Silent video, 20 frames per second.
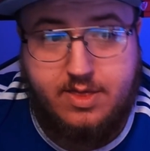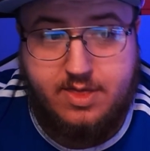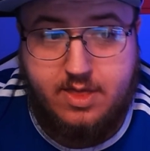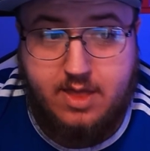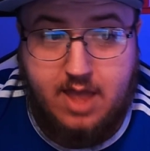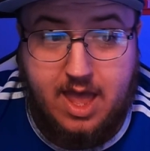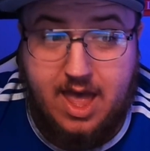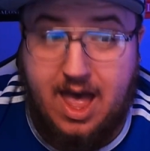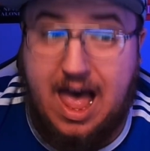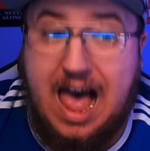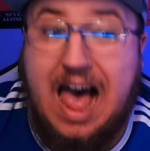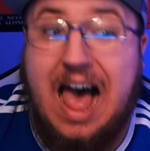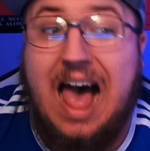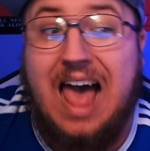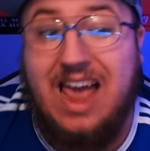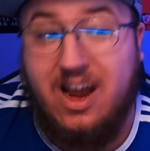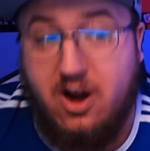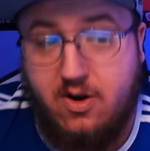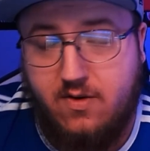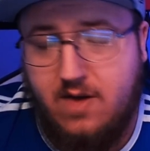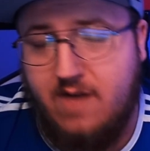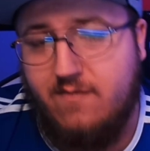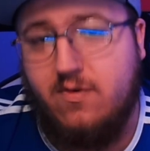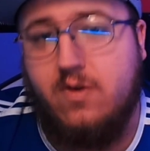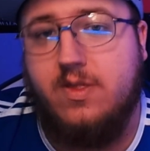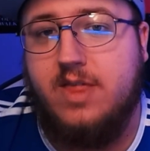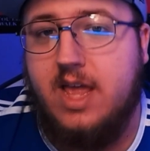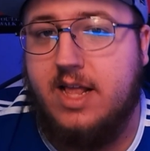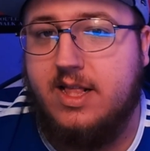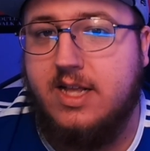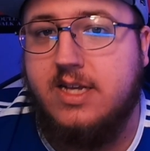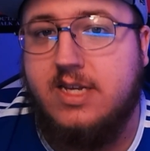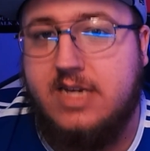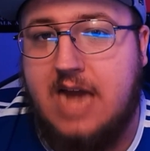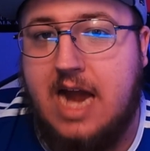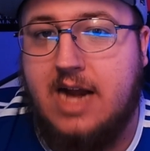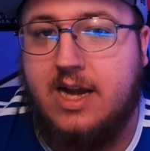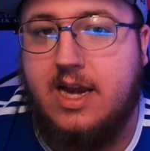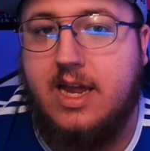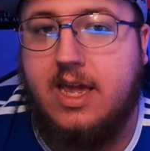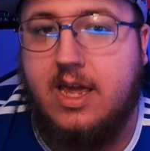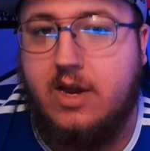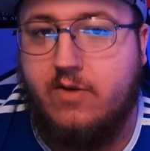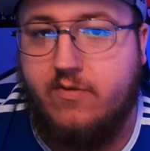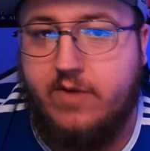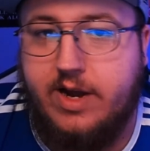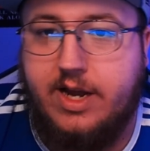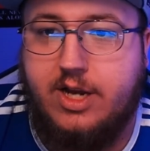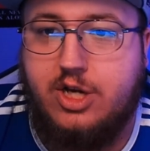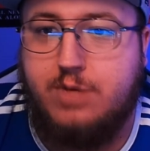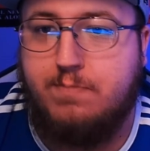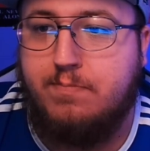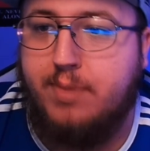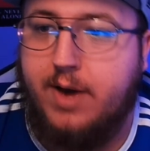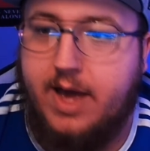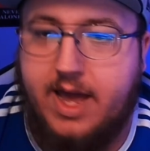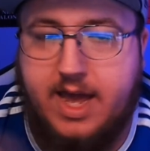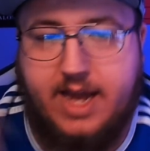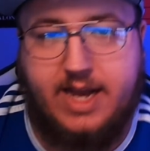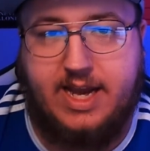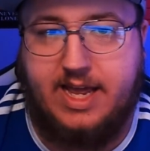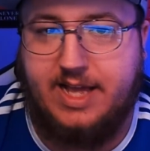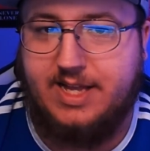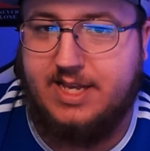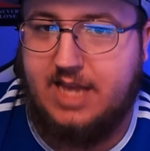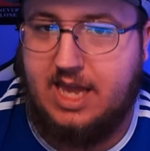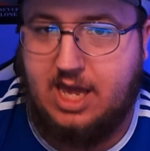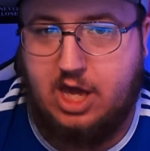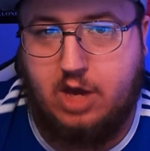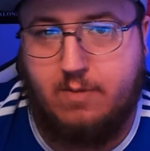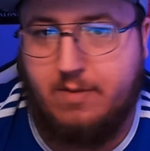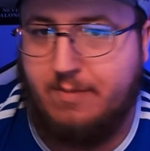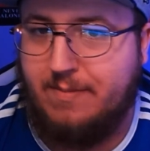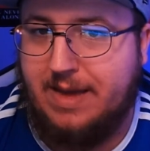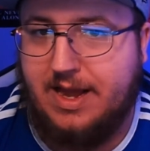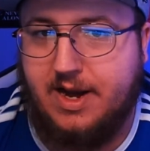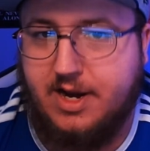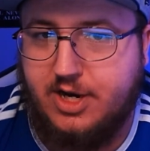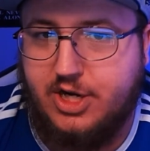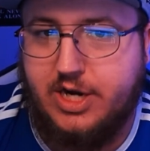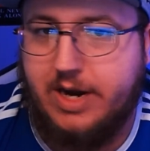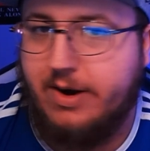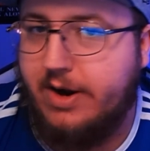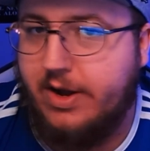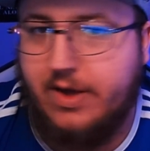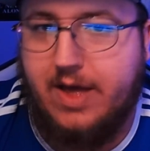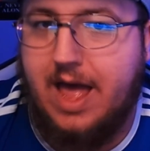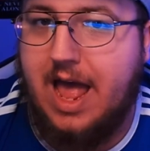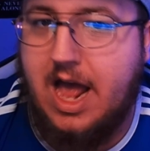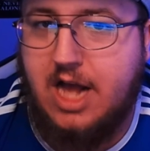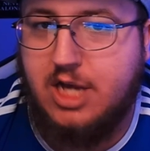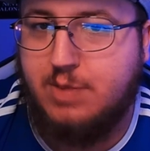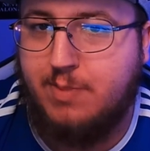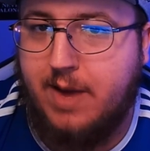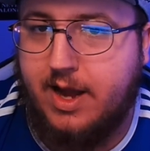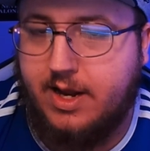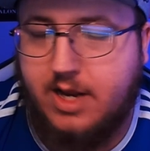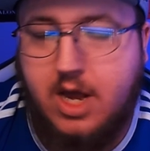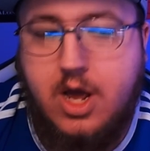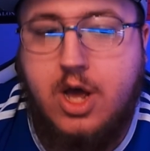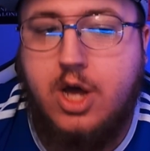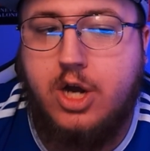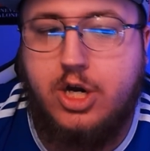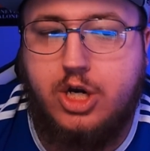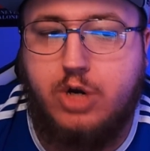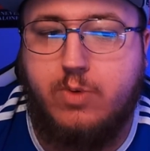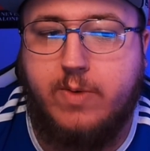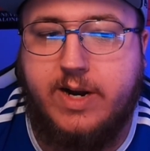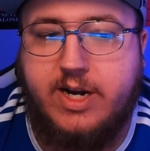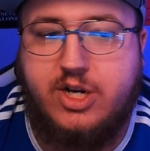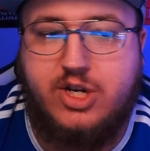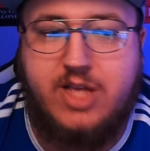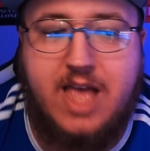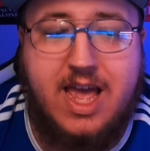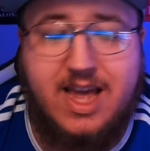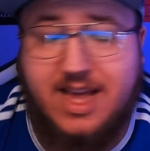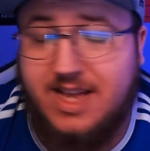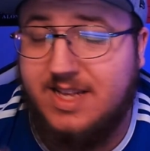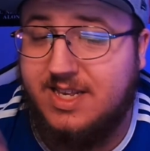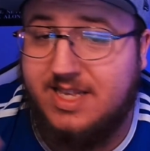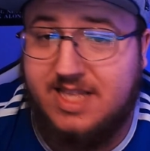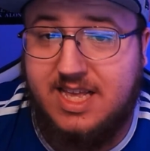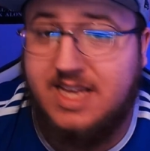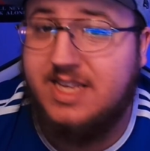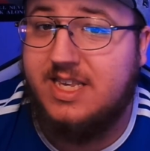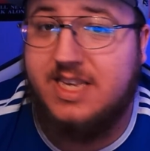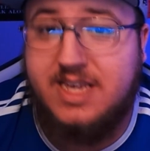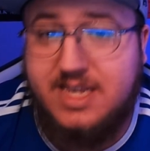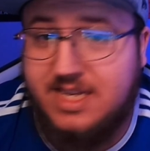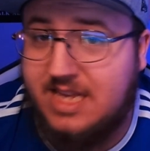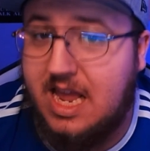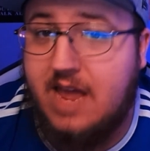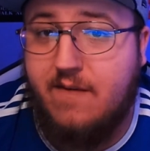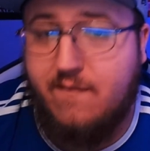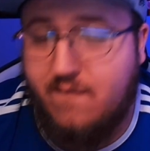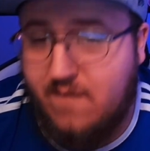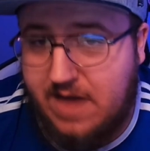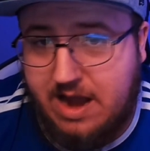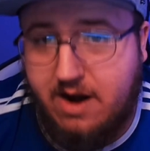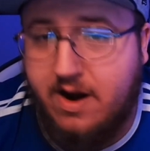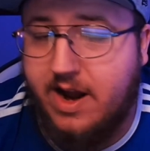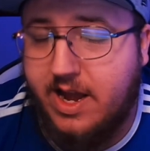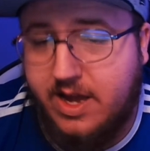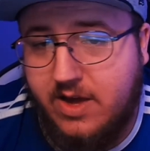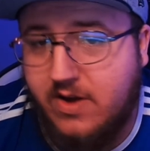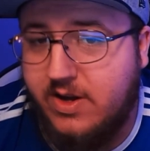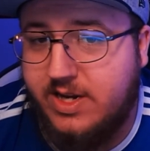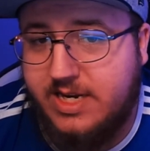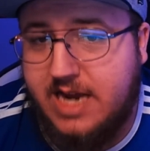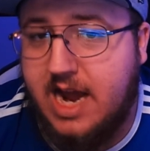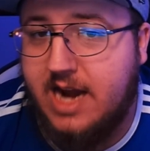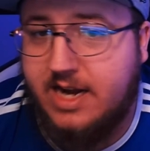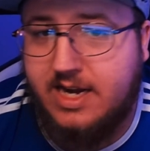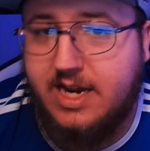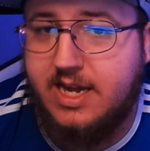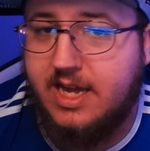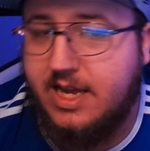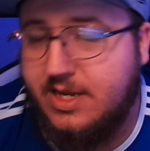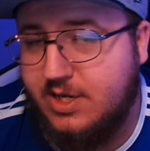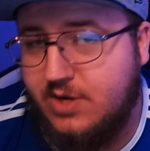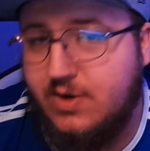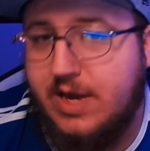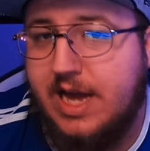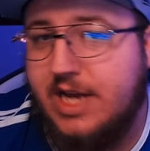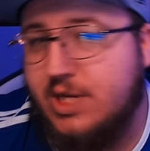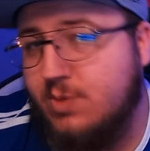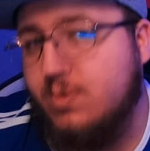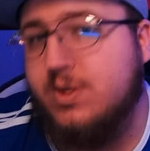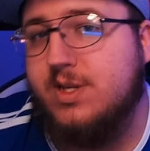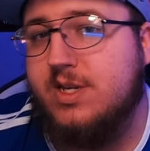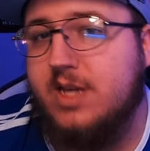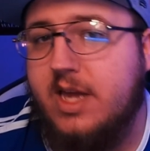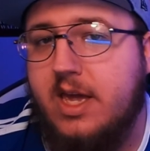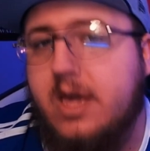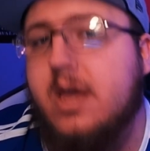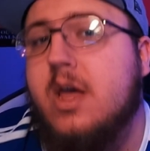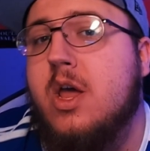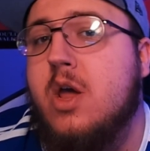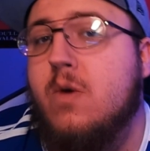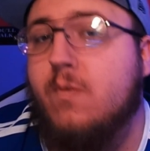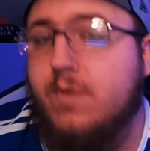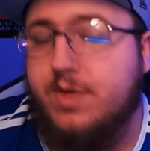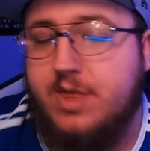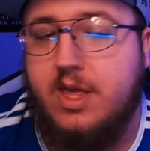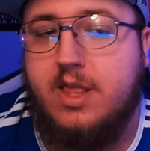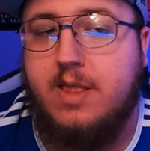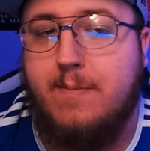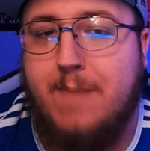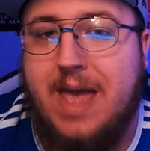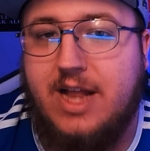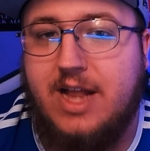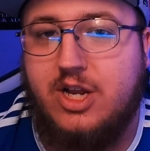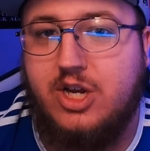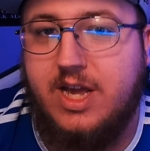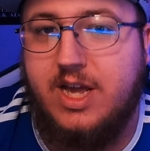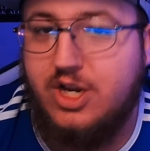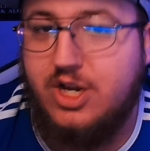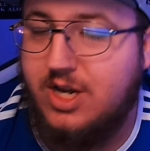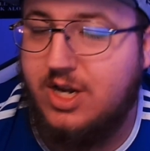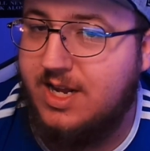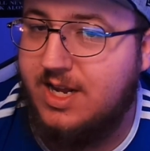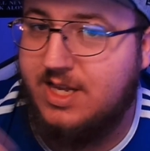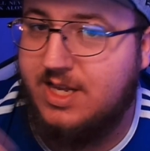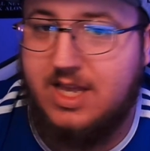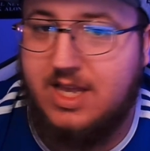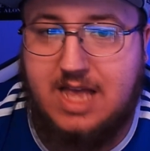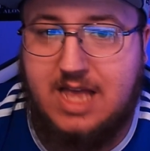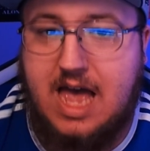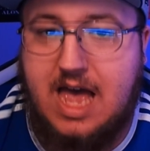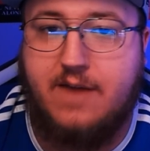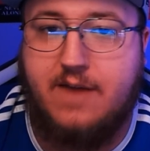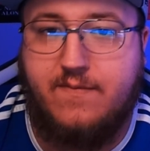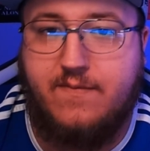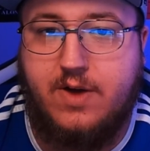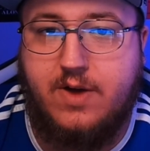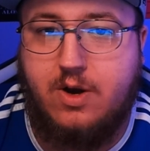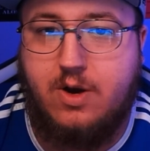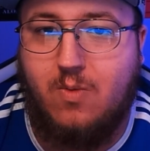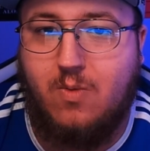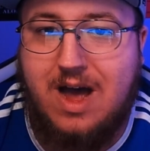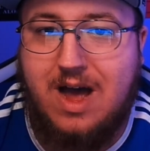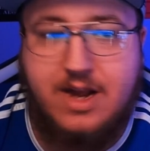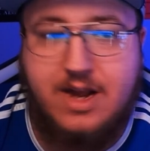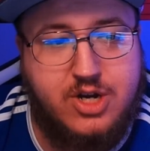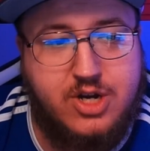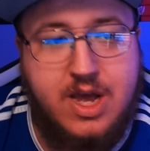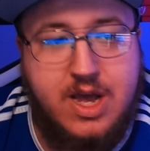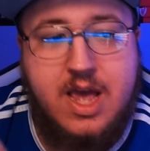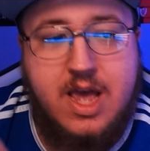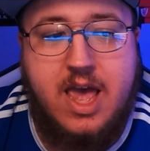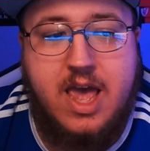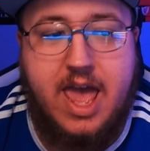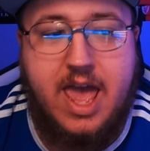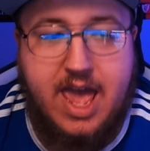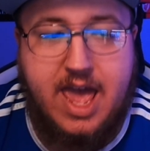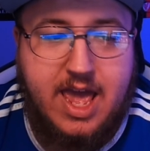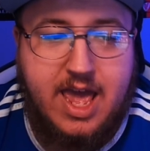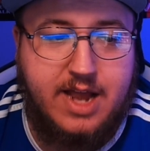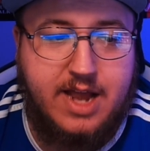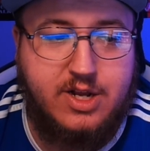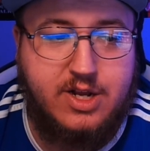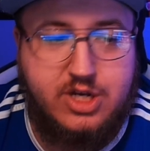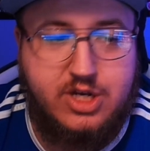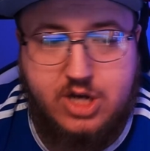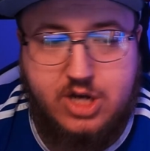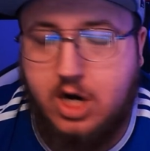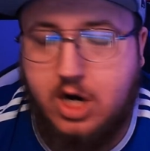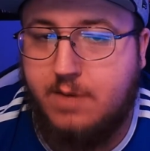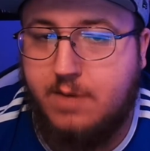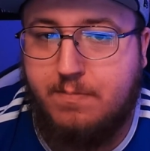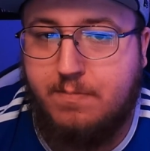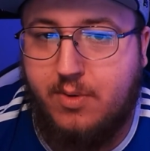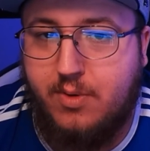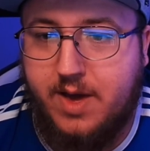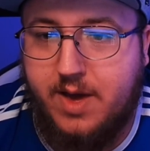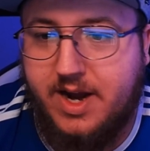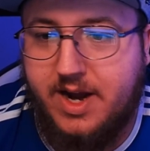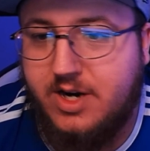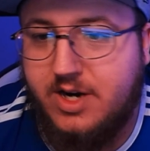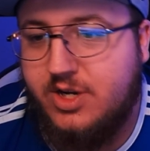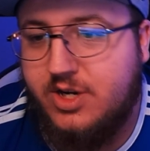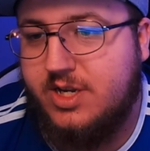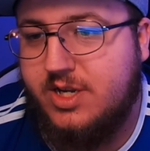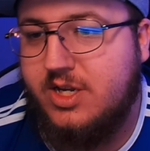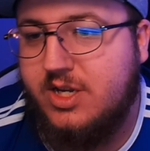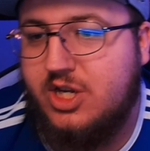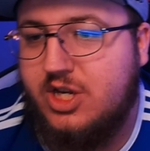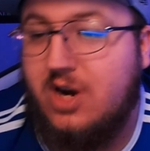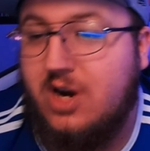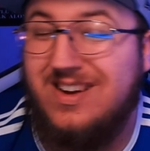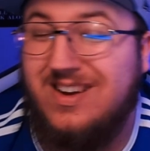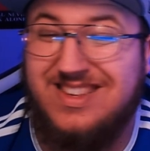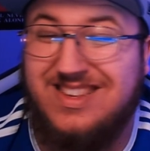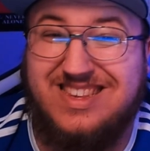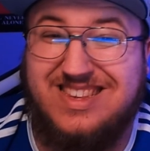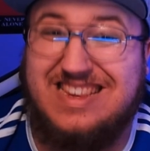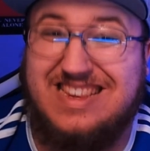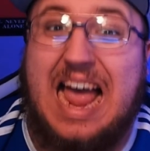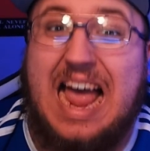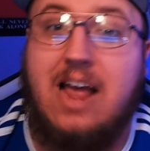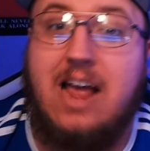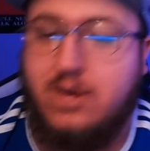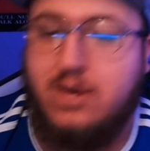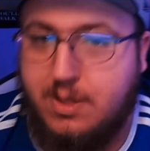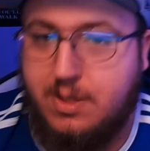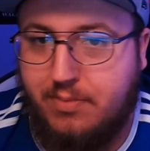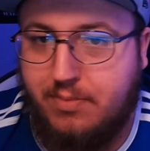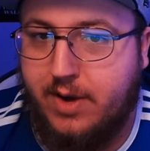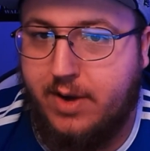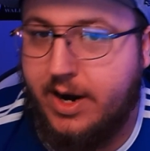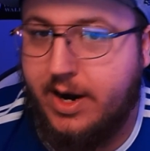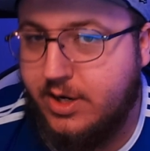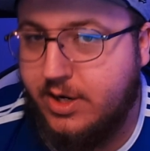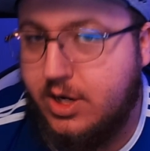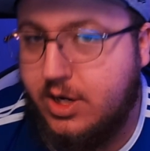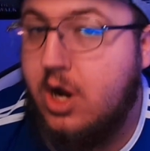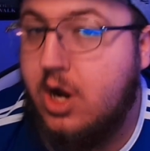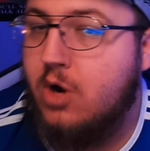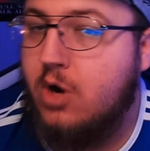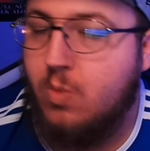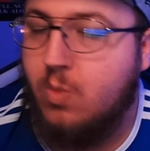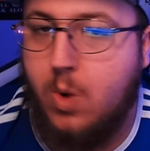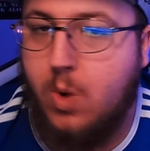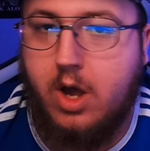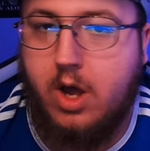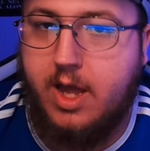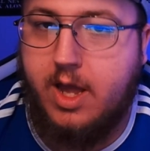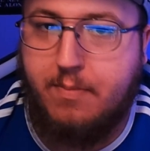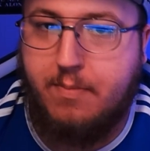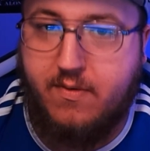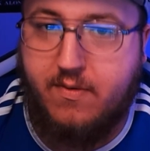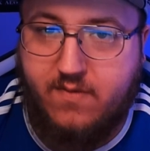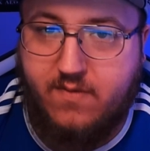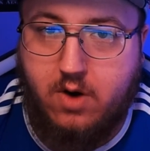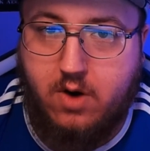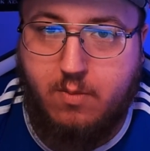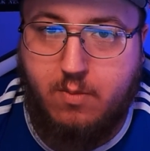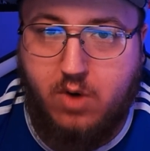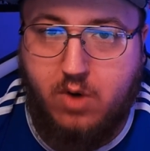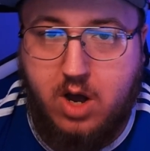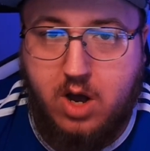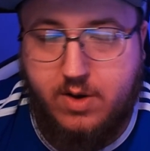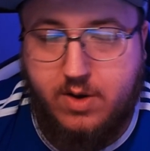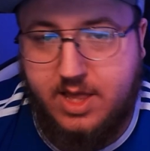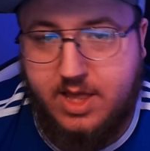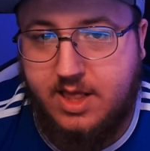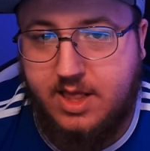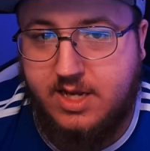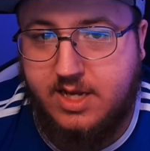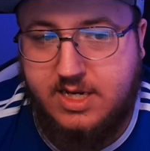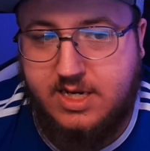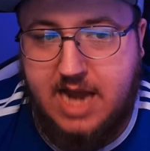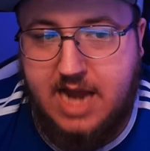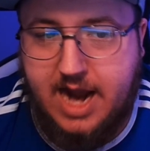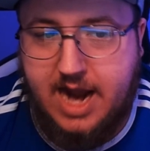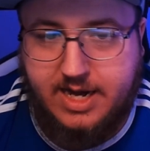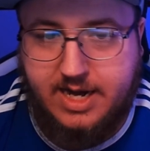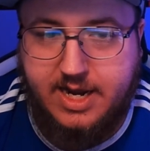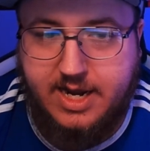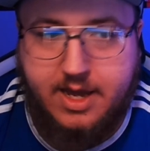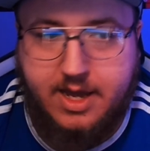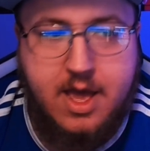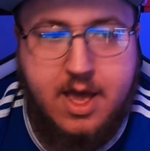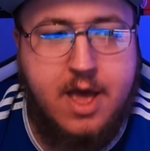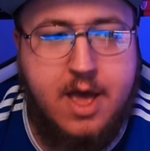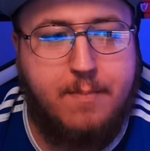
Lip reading: higher level that this tactic can reach, but it needs a human managerial aspect to reach that, because this is a very good tactic, as you guys will see within the match engine. It's a lot of fun to watch, and certain players, certain styles of players really perform well within this tactic.